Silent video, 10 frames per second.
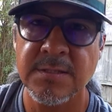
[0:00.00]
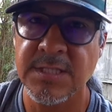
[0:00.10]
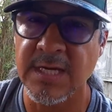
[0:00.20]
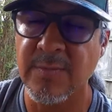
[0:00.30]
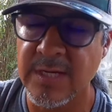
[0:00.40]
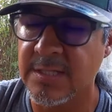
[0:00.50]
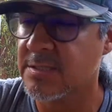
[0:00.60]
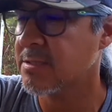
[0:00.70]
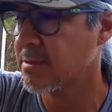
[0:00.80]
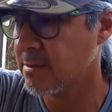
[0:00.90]
10
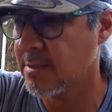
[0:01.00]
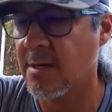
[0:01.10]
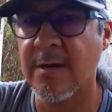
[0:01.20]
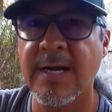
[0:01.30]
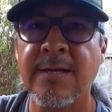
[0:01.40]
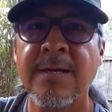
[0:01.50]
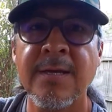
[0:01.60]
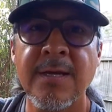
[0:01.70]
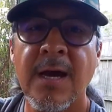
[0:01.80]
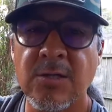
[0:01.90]
minutes. All right.
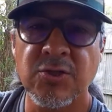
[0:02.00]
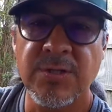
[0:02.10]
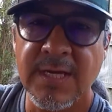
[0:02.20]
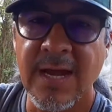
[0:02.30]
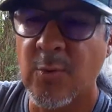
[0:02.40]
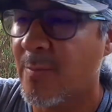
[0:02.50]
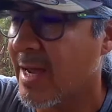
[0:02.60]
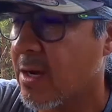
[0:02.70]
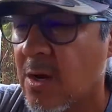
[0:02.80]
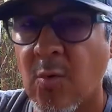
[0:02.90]
I'll turn the camera
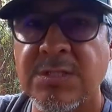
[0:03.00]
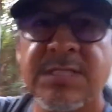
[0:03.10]
back on once